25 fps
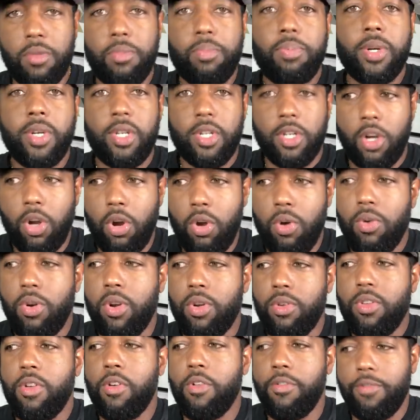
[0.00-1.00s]
You put the code
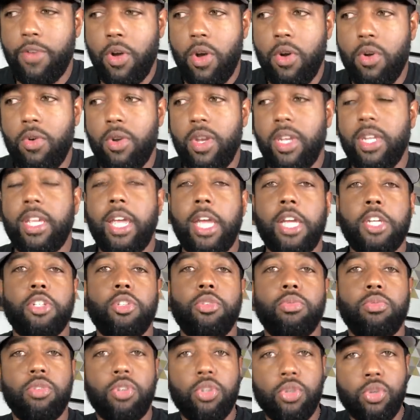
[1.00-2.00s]
on your phone in case
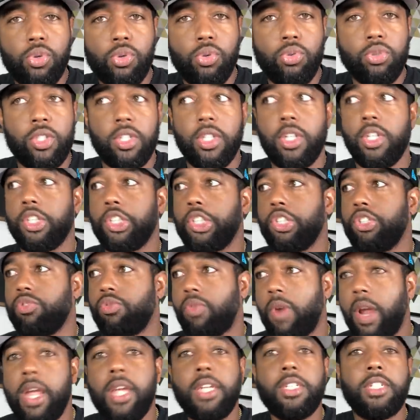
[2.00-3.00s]
you lose it. A
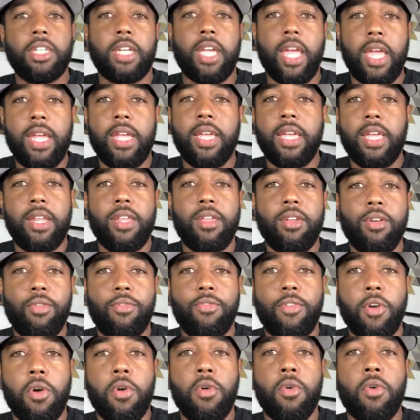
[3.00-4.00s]
stranger can't get in your
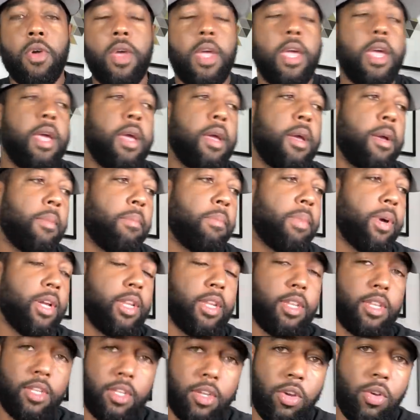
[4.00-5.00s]
phone.
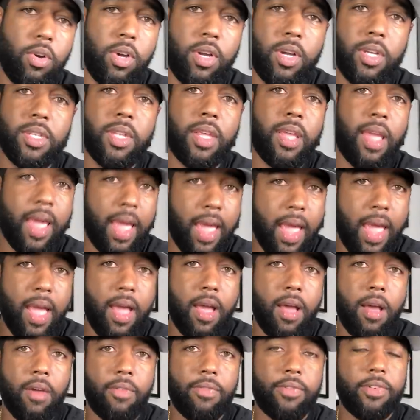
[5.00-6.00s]
But your other
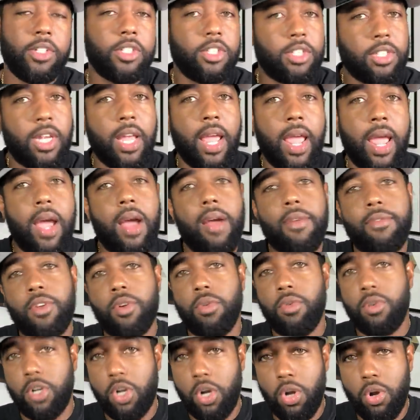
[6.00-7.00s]
half should have
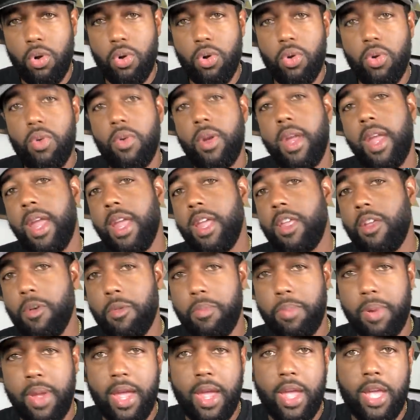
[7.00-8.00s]
your code and your
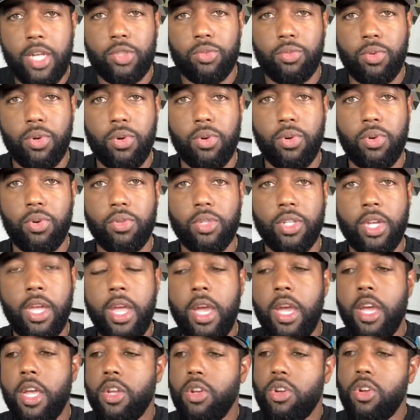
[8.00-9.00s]
passwords.
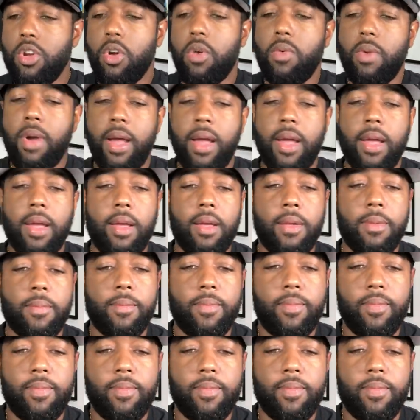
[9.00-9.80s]
You know why